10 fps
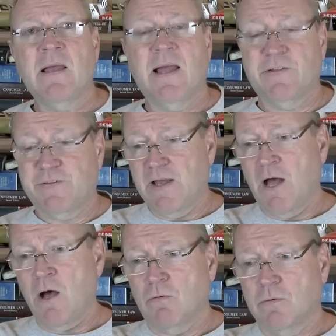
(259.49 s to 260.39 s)
and say,
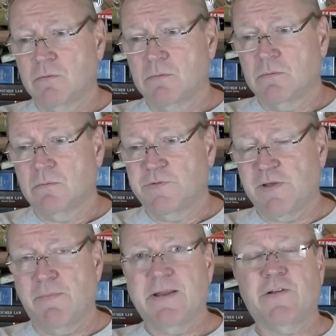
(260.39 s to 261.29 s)
oh,
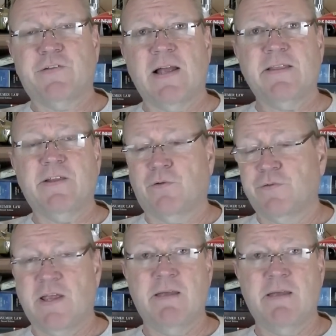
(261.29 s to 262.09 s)
somebody else sent this to us.